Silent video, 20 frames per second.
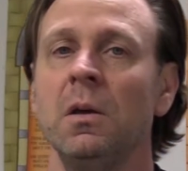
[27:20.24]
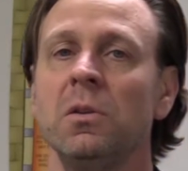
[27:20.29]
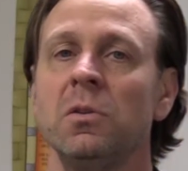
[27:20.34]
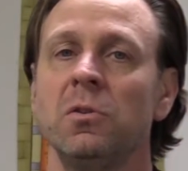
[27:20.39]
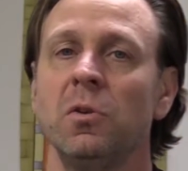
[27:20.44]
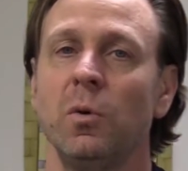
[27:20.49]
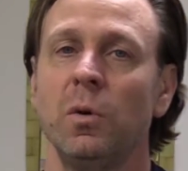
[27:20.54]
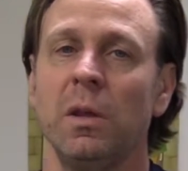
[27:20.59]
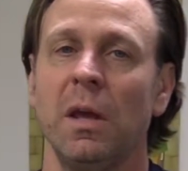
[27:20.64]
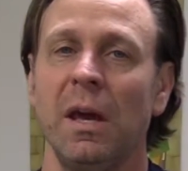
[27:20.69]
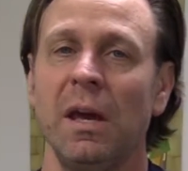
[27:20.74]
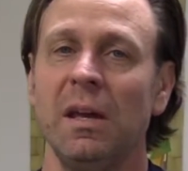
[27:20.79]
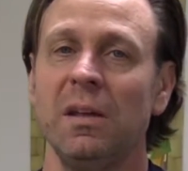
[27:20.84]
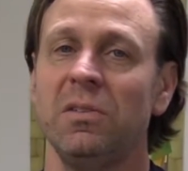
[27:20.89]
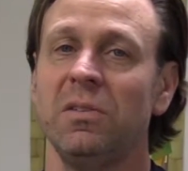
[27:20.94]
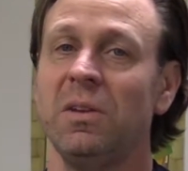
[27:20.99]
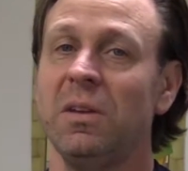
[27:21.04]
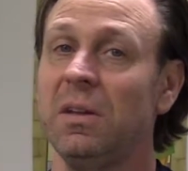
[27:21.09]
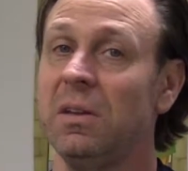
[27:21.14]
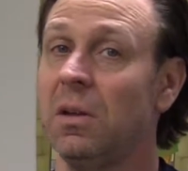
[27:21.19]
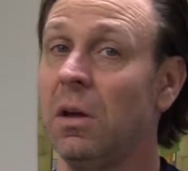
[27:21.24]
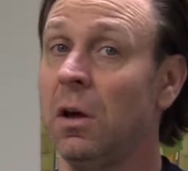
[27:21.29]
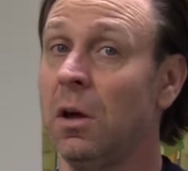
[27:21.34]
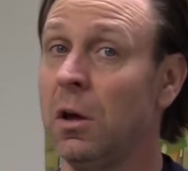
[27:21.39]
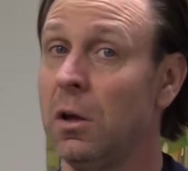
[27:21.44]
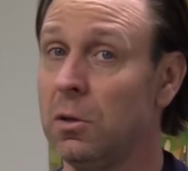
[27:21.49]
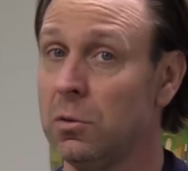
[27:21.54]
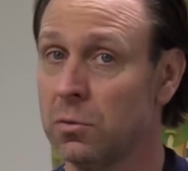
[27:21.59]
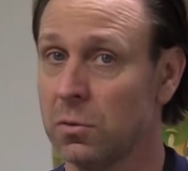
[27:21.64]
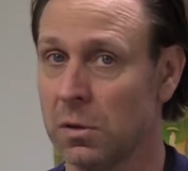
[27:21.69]
So in
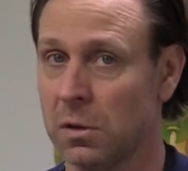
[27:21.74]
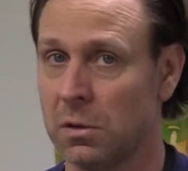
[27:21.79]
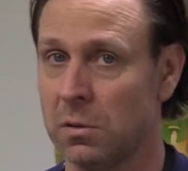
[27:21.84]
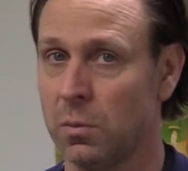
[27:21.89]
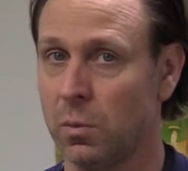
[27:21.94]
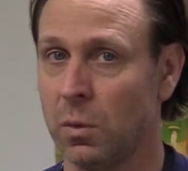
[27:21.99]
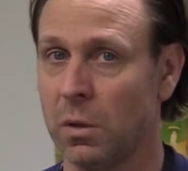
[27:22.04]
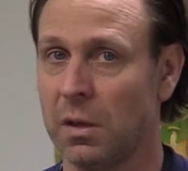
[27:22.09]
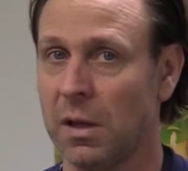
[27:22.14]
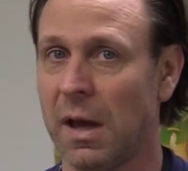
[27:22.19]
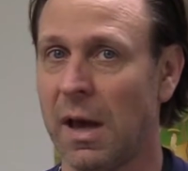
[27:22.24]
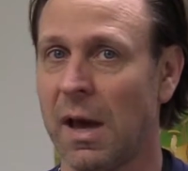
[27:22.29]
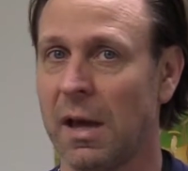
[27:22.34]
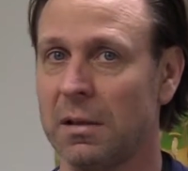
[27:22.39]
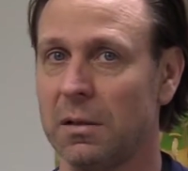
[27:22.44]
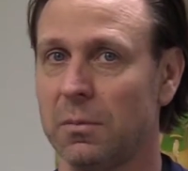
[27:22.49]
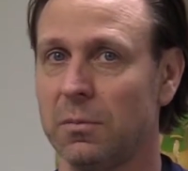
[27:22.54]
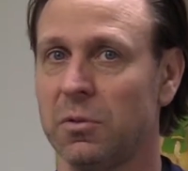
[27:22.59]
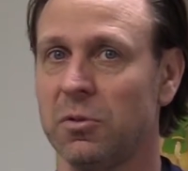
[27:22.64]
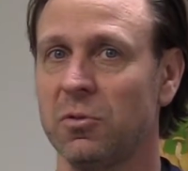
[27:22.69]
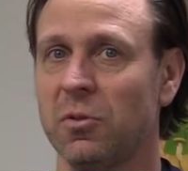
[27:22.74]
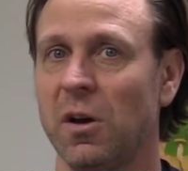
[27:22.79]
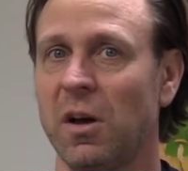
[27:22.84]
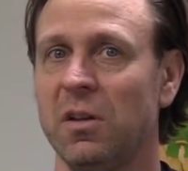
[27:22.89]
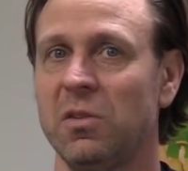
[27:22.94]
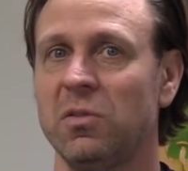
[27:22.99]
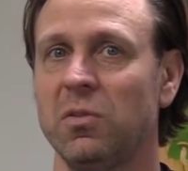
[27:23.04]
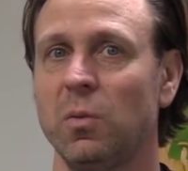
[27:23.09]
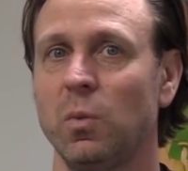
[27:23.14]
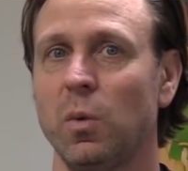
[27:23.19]
1800, when Adams
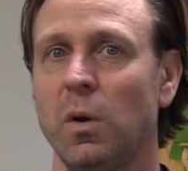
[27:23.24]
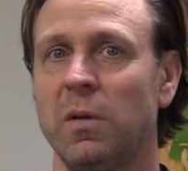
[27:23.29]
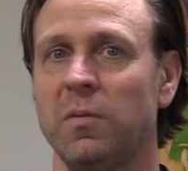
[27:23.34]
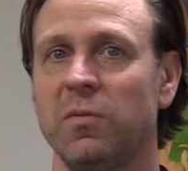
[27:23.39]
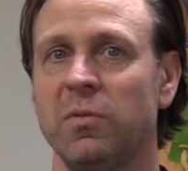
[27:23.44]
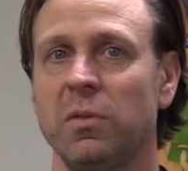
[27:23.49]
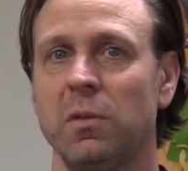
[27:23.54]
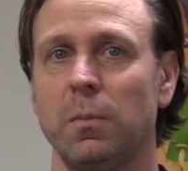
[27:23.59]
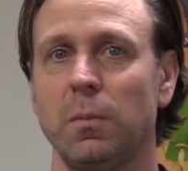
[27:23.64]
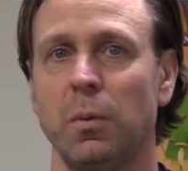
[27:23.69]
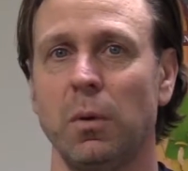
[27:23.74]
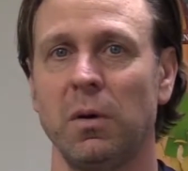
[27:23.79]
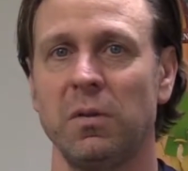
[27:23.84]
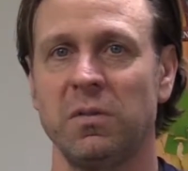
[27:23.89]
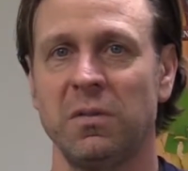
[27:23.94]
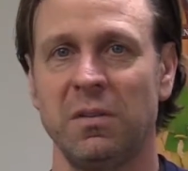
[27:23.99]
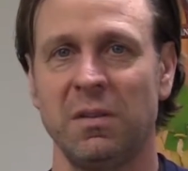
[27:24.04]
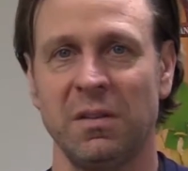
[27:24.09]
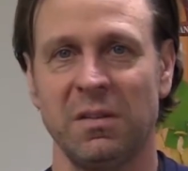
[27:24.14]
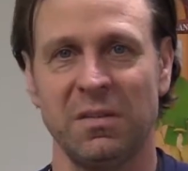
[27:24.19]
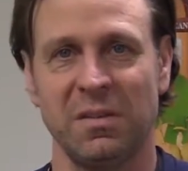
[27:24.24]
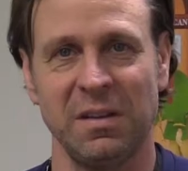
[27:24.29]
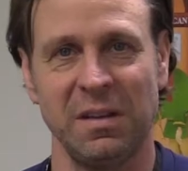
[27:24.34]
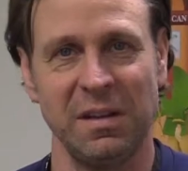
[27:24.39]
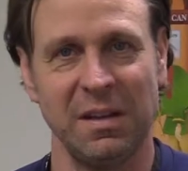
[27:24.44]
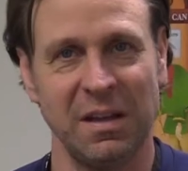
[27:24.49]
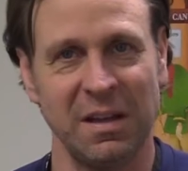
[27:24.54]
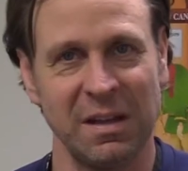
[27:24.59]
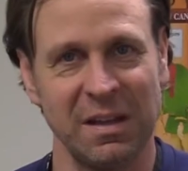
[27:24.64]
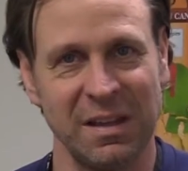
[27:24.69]
tries to run for the
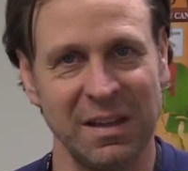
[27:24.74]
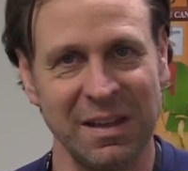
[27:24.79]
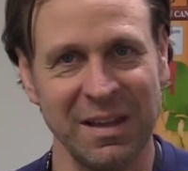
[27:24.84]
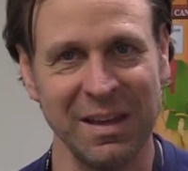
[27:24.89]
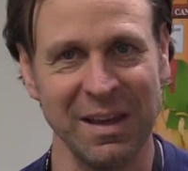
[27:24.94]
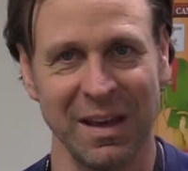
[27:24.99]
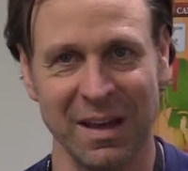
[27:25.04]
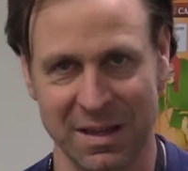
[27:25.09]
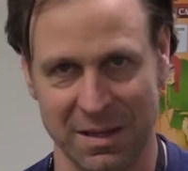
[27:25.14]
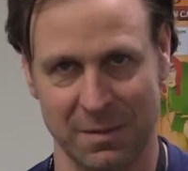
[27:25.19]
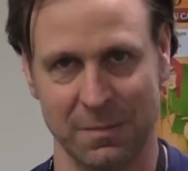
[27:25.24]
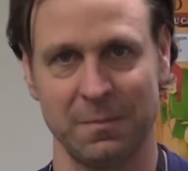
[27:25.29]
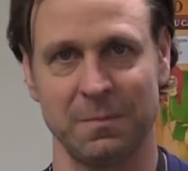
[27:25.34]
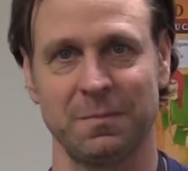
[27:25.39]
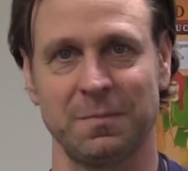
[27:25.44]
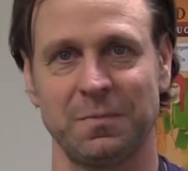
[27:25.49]
presidency again,